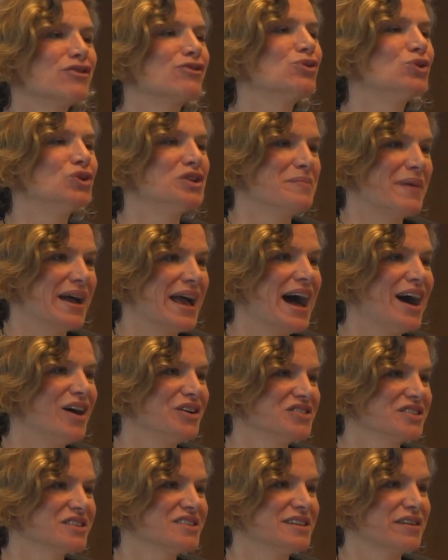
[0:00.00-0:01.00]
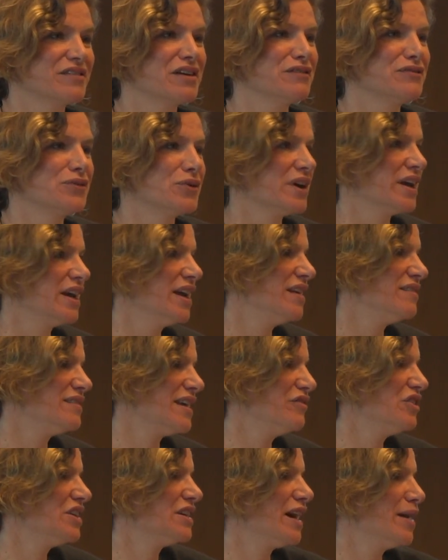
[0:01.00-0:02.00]
a rule in my house, because I've got 4 kids,
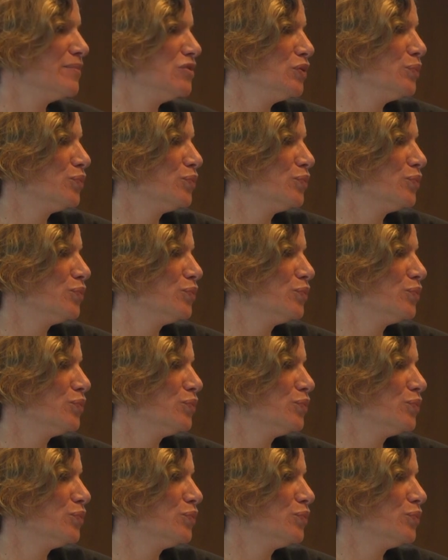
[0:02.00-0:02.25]
every time you